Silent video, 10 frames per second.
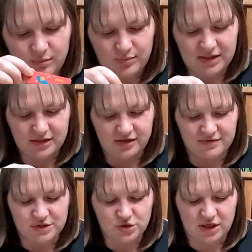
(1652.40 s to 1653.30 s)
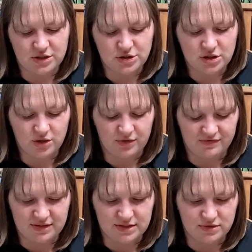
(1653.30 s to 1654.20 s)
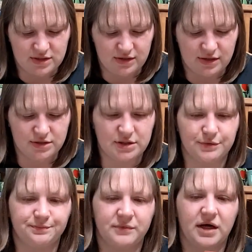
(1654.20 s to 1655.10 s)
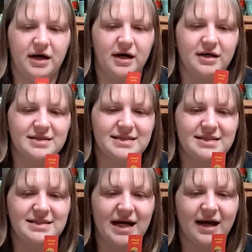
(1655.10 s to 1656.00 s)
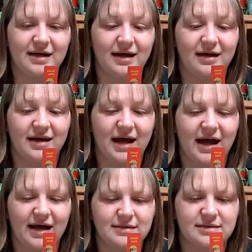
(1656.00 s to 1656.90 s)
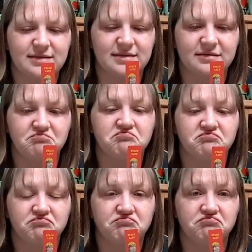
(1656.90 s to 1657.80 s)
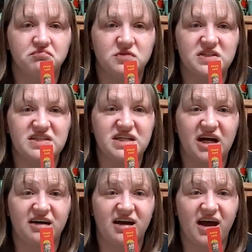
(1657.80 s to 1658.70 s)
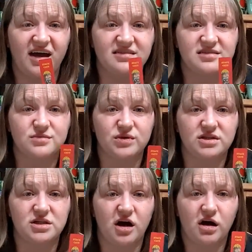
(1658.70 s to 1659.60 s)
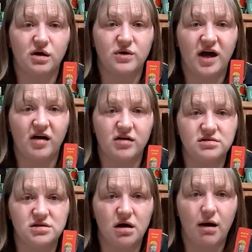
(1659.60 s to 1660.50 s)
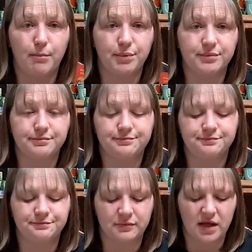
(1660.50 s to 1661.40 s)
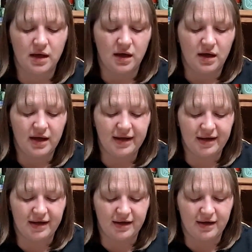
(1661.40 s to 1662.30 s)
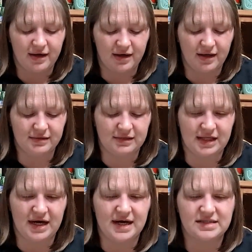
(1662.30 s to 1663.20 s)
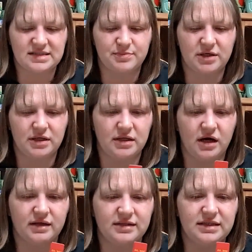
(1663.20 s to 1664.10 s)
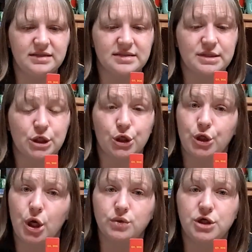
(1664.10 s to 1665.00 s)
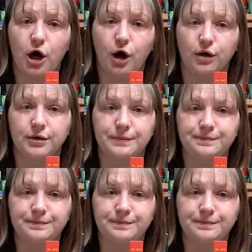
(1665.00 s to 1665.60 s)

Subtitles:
bit of a stretch. Oh, we have these two down here too. Stack cats. It's a stack of cats with a taco cat on top. And last but not least, Go Dog